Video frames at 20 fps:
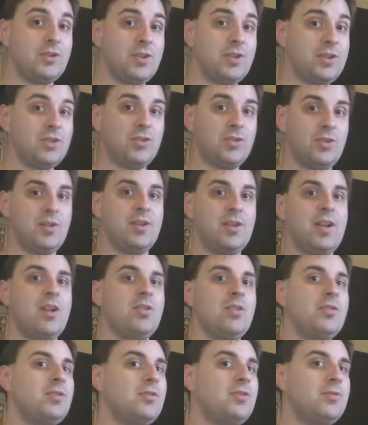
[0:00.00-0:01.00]
She started out
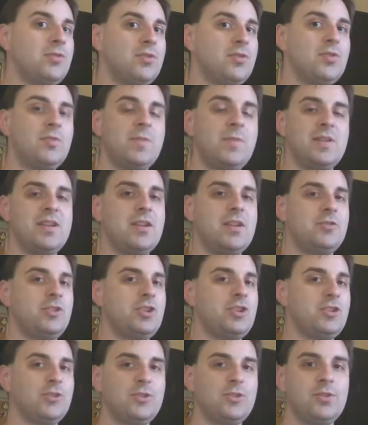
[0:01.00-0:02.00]
on YouTube and now
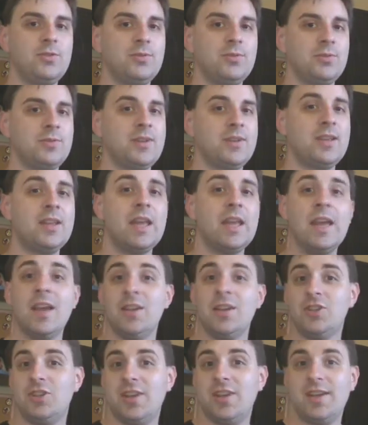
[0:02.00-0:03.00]
she's touring.
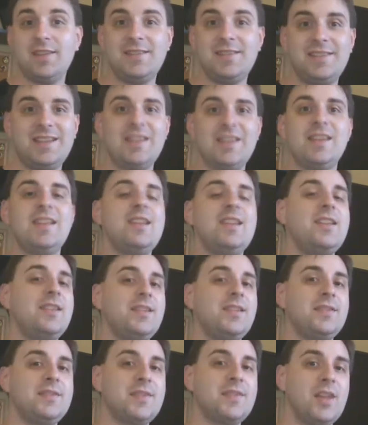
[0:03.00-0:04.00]
She has
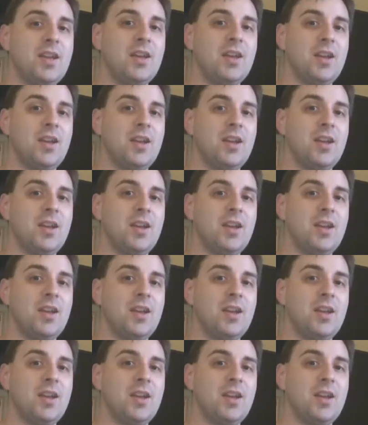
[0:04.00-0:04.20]
CDs.